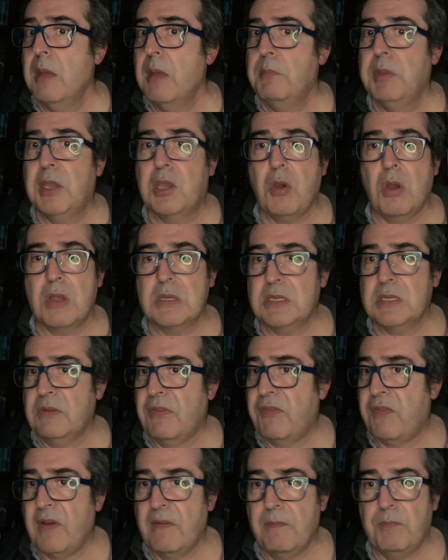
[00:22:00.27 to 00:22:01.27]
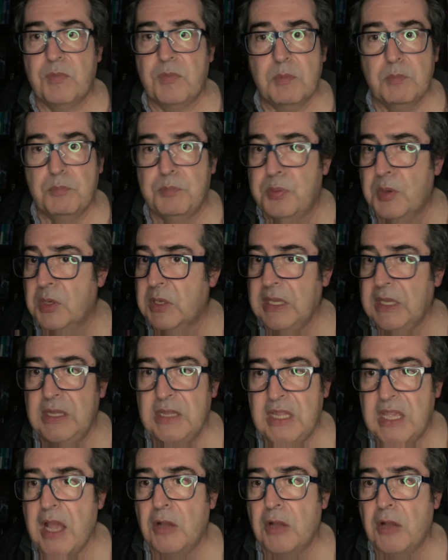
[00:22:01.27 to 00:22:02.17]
because if in the